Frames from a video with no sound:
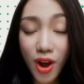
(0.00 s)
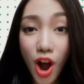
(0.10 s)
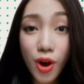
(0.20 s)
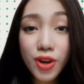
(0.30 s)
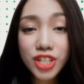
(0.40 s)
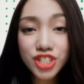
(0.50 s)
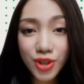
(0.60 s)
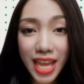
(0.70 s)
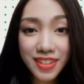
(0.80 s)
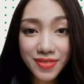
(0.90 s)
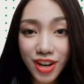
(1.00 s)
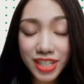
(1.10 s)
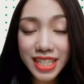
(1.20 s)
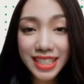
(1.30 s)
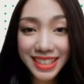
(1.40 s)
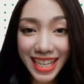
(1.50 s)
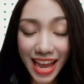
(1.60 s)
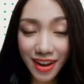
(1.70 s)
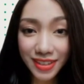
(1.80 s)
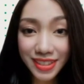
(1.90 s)
Onerous transfers,
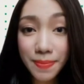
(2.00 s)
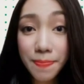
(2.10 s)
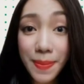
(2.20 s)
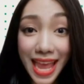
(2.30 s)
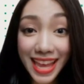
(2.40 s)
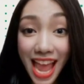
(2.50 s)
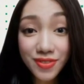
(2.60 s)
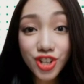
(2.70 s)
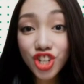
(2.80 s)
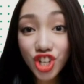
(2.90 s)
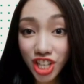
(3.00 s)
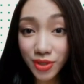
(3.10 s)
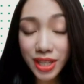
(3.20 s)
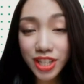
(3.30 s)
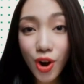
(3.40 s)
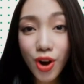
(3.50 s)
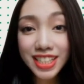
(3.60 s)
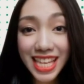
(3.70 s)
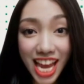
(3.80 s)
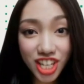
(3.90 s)
sales, made after a judgment or
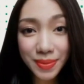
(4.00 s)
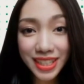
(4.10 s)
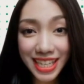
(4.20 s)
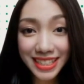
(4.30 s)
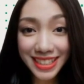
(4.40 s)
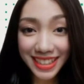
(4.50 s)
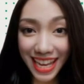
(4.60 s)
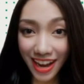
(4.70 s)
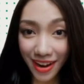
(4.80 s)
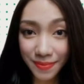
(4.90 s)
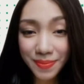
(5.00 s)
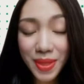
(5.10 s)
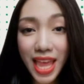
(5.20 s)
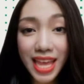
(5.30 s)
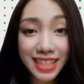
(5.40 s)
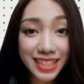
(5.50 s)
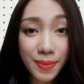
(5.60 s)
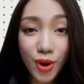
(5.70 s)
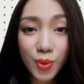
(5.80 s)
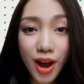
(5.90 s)
attachment against the debtor.
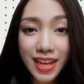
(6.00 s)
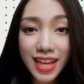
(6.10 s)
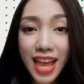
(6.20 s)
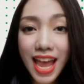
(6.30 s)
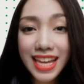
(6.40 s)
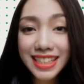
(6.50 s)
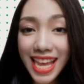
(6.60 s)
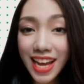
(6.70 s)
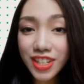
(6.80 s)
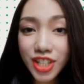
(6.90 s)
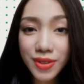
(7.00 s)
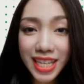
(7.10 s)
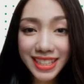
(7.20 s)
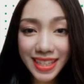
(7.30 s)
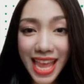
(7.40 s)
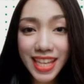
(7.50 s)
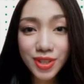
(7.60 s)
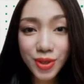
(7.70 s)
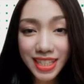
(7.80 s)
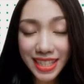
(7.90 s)
Example 1. A debtor donates land
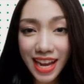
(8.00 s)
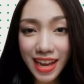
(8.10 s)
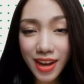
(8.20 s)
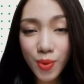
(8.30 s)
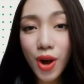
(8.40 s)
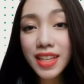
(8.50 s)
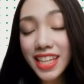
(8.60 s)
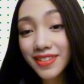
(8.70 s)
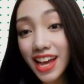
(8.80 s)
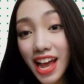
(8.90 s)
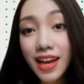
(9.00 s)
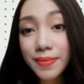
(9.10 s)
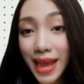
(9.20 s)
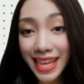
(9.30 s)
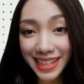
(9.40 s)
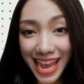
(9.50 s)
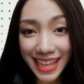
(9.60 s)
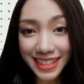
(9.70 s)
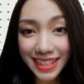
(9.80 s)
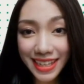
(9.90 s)
to his son while leaving unpaid
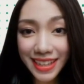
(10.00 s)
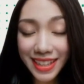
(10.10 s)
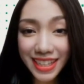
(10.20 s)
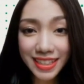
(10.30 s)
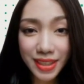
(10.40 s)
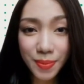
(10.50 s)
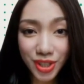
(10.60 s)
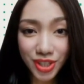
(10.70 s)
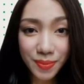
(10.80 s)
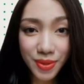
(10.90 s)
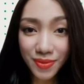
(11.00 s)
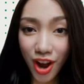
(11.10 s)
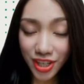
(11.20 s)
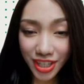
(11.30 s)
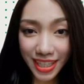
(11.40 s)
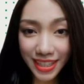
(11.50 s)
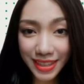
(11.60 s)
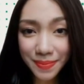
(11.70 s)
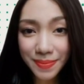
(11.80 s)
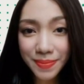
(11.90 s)
debts. This is presumed fraudulent.
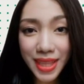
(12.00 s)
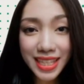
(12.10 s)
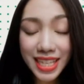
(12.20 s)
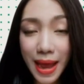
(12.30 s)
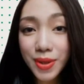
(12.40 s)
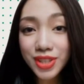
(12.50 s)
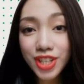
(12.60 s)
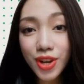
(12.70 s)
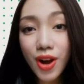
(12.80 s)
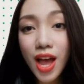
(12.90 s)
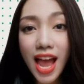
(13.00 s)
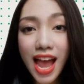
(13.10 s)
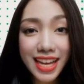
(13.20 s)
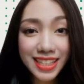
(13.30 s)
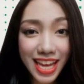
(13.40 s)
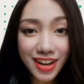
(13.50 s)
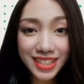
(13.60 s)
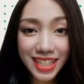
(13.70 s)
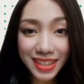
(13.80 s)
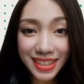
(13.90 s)
Example 2. A debtor
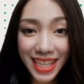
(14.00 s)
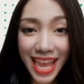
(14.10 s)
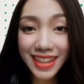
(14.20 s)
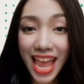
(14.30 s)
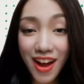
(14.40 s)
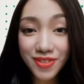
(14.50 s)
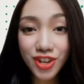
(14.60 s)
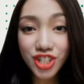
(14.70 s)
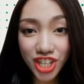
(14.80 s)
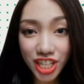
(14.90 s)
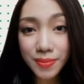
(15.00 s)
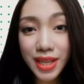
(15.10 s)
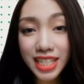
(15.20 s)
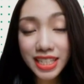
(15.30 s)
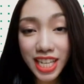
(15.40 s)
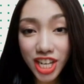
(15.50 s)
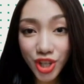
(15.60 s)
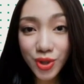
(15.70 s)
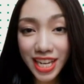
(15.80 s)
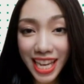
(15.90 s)
sells land after a judgment is
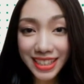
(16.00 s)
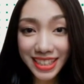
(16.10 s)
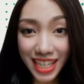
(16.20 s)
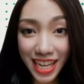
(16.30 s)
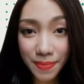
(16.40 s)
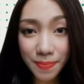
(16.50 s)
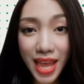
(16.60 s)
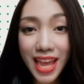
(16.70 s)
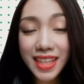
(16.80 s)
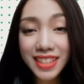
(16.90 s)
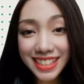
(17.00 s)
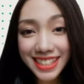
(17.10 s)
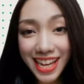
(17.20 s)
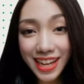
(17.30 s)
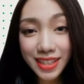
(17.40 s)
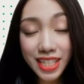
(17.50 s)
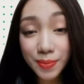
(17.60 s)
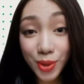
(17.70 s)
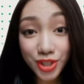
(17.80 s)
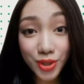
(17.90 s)
issued against him. The sale is
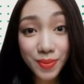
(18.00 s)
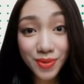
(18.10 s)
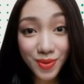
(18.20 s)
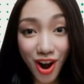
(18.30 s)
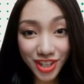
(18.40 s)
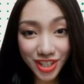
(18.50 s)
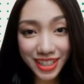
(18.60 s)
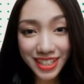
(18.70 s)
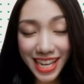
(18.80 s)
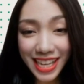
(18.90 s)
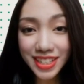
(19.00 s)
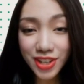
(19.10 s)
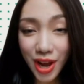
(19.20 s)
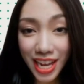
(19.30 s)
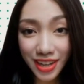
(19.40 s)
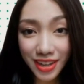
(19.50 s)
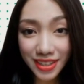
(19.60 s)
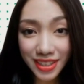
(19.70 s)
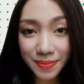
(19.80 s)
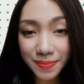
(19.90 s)
presumed fraudulent against creditors.